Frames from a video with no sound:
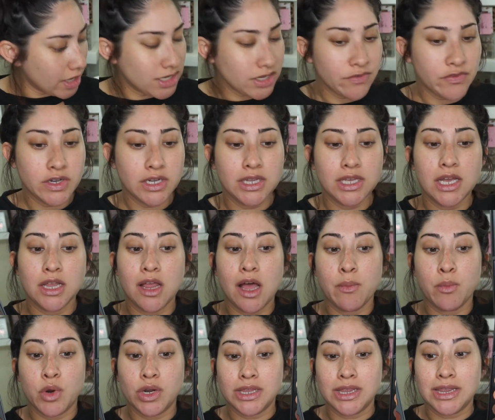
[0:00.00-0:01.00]
and definitely a
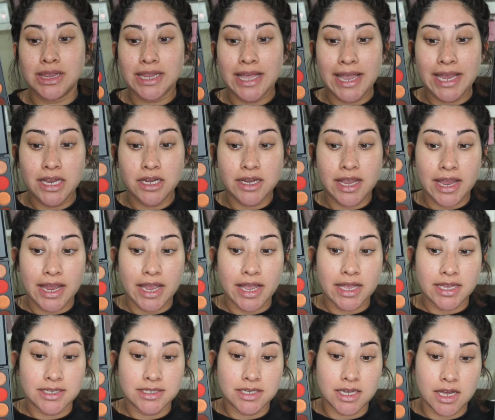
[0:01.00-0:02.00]
lot more light
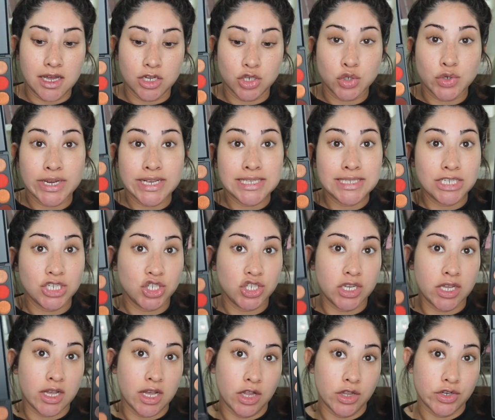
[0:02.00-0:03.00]
and
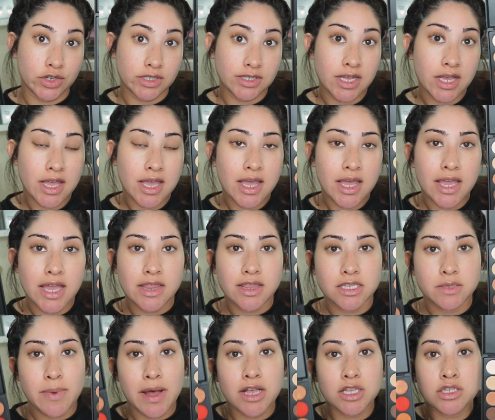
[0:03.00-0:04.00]
transition colors in
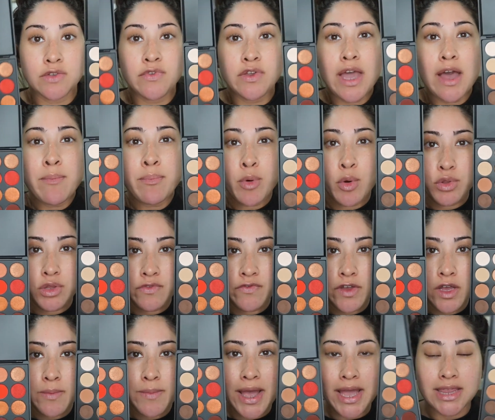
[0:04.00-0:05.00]
this palette. So if you have both of
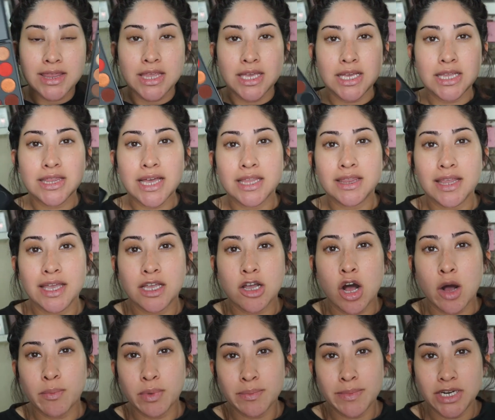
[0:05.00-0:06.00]
them, I think that they
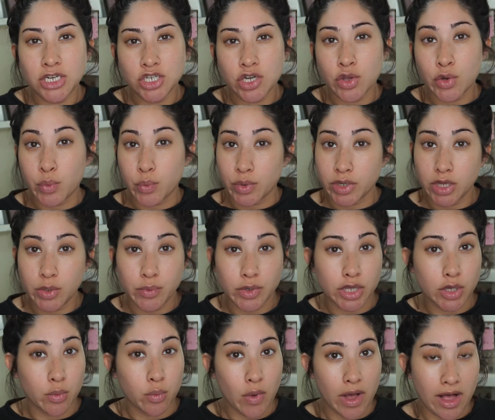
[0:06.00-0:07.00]
complement each other really,
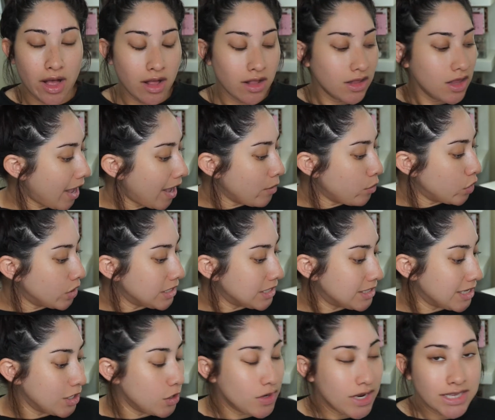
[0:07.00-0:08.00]
really well. I wouldn't
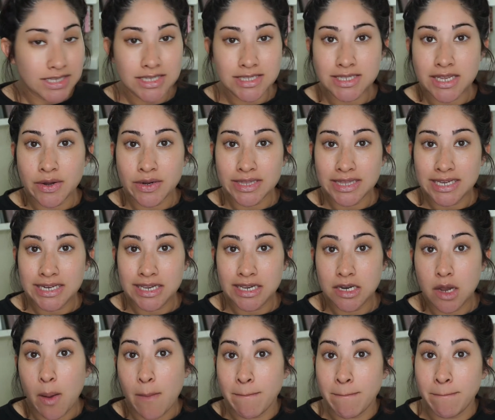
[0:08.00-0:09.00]
say you necessarily
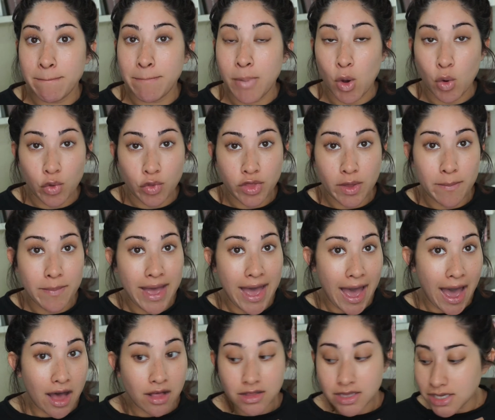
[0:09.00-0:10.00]
need both
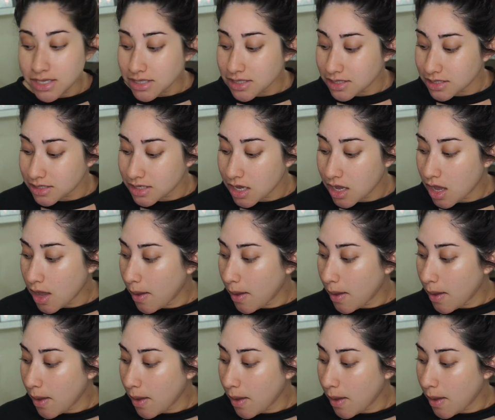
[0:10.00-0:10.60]
palettes,